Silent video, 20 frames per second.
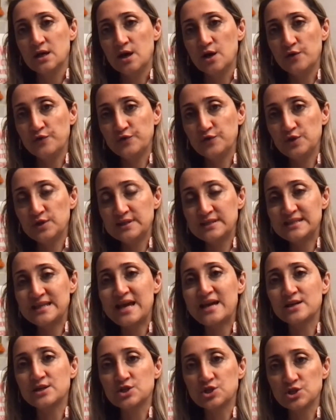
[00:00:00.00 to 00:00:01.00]
of the
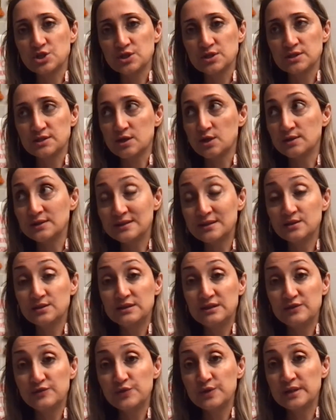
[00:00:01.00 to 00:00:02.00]
sanctions on the
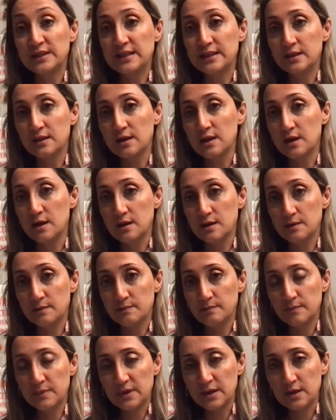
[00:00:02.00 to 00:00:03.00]
different,
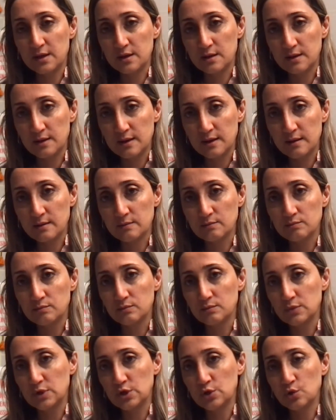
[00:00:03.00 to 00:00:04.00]
um, uh,
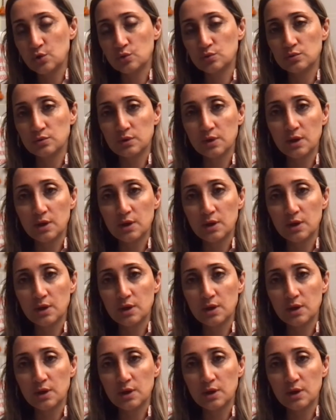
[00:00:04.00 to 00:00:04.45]
you know,